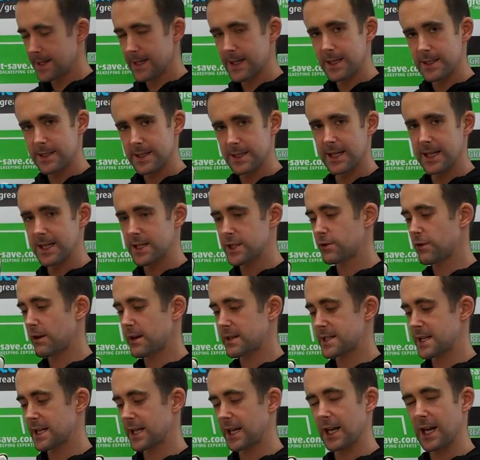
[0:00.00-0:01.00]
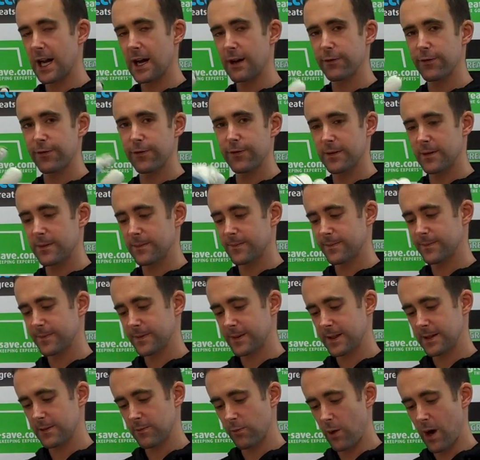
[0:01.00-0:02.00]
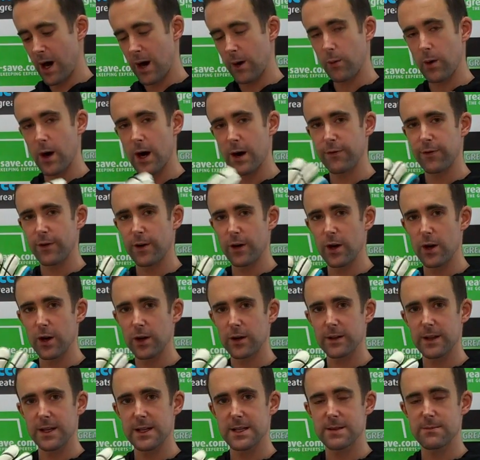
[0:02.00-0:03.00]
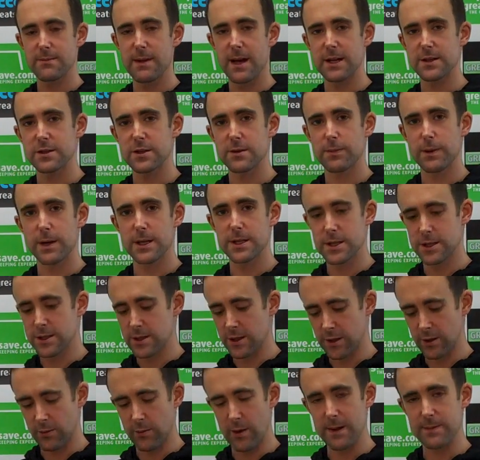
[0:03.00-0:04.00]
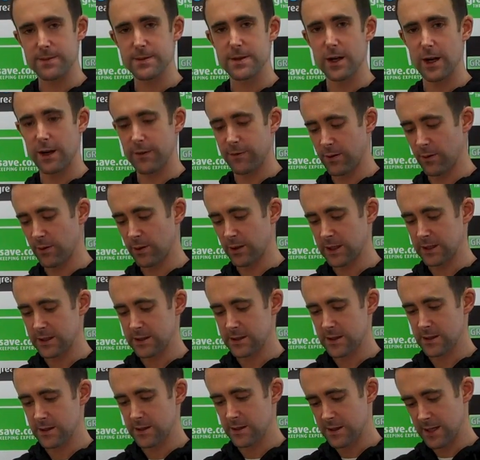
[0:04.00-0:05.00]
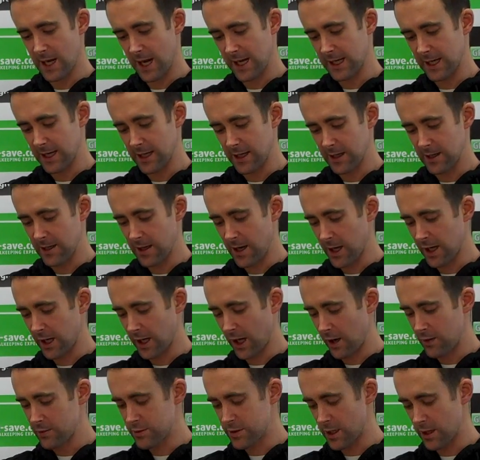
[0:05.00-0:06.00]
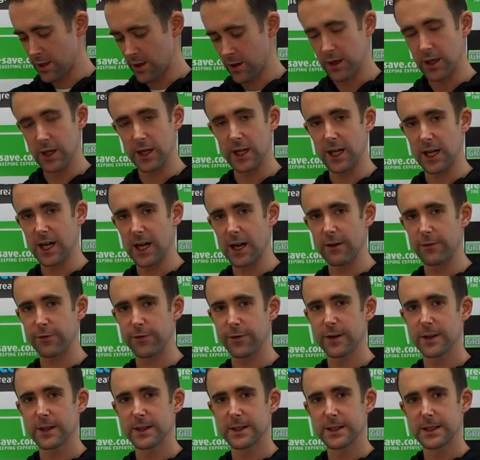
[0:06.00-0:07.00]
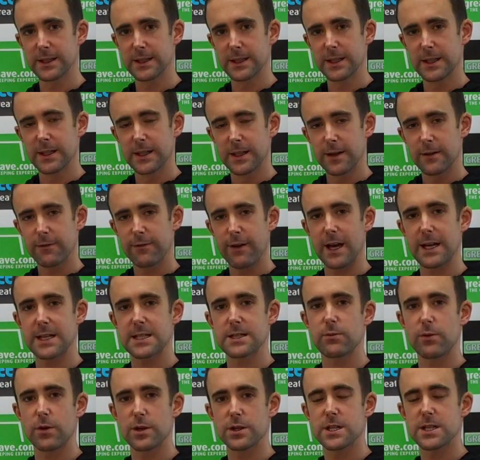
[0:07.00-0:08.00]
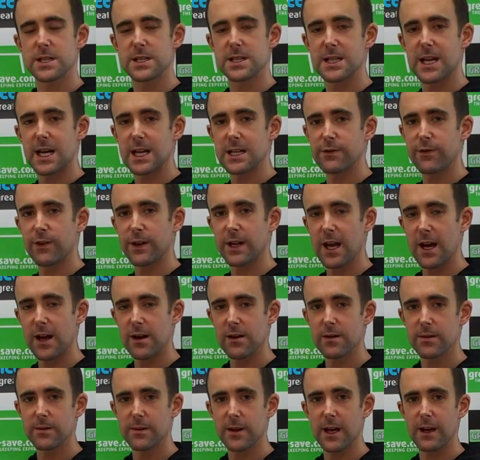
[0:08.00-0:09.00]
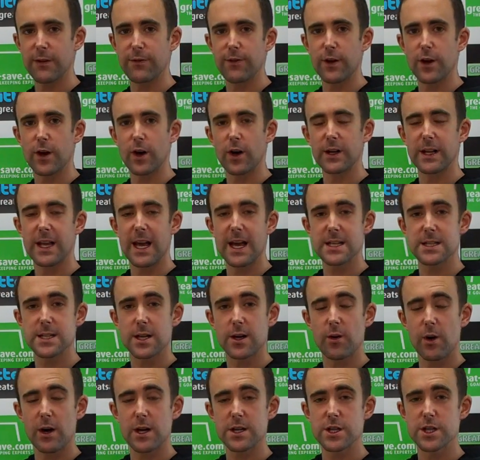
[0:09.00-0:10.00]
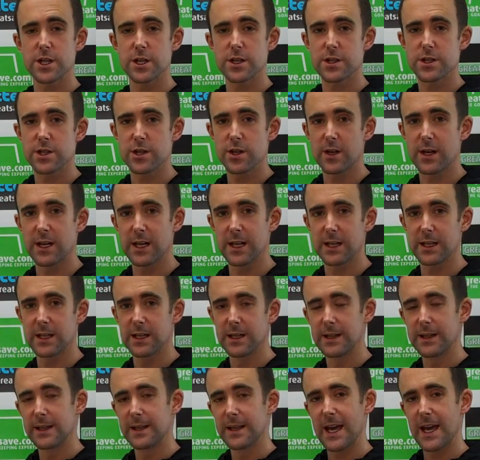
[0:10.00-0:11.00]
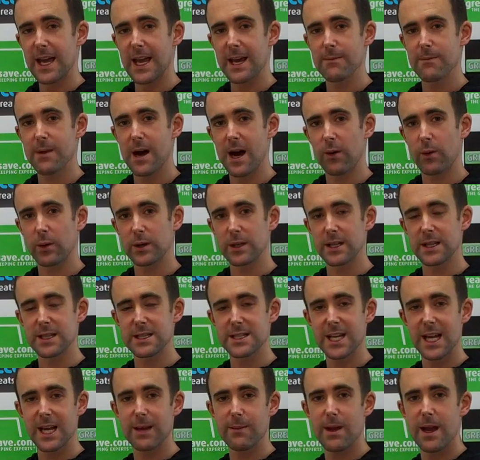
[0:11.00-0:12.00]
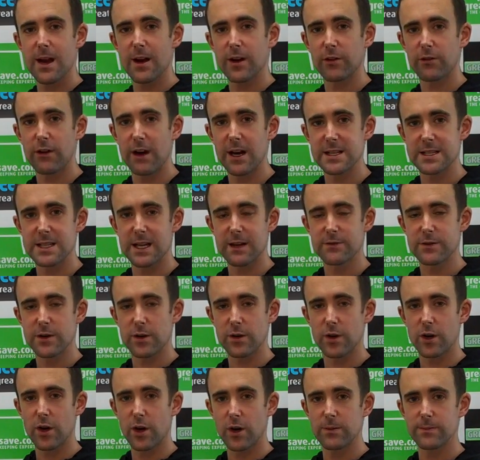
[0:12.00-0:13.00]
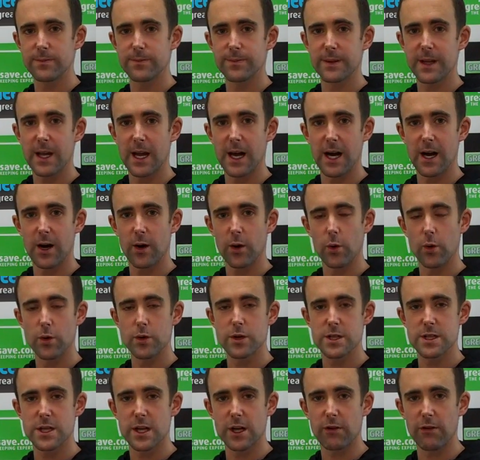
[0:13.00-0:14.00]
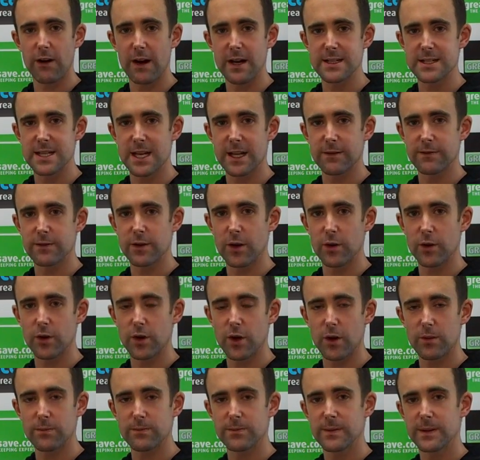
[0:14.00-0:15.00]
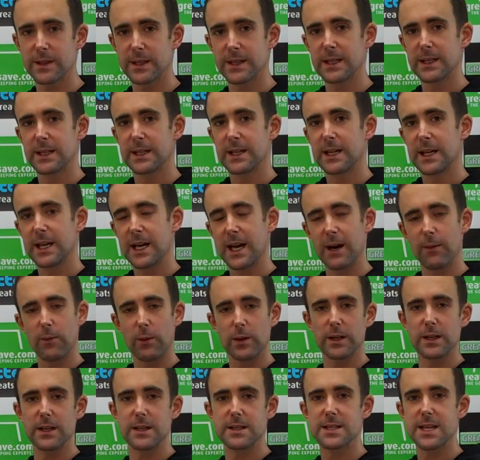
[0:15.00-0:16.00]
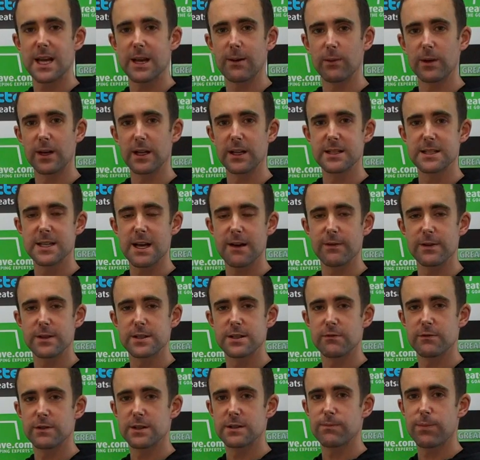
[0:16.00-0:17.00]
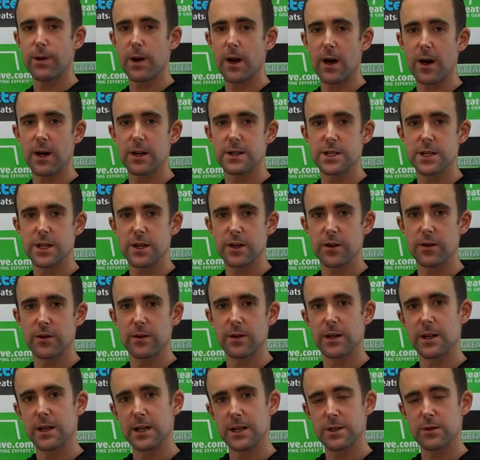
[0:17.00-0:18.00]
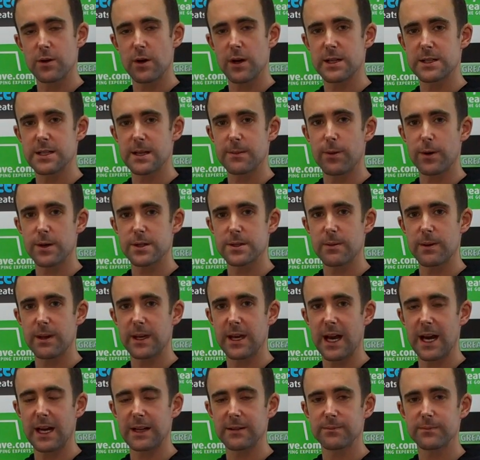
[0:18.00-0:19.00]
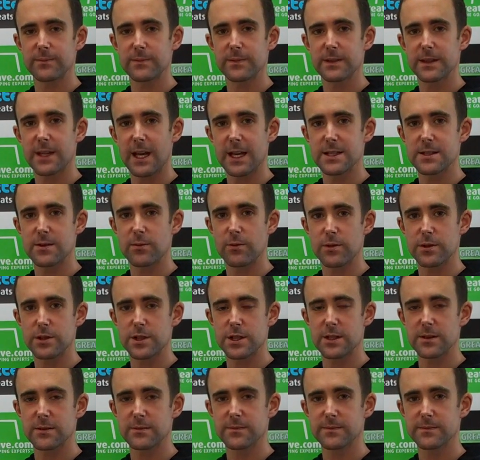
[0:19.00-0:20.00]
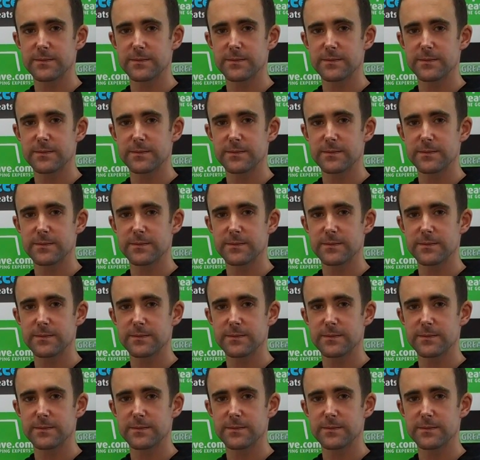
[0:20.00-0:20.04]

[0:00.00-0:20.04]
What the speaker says: It's an interesting glove, well worth a look. There's some extra pictures on the website if you want to take a closer look at the glove. Thanks for watching today's video. If you've got any extra questions, you can email one of the team here at greatsafe.com, orders@greatsafe.com, and one of the team will endeavour to reply to you as quick as they possibly can. Thanks for watching.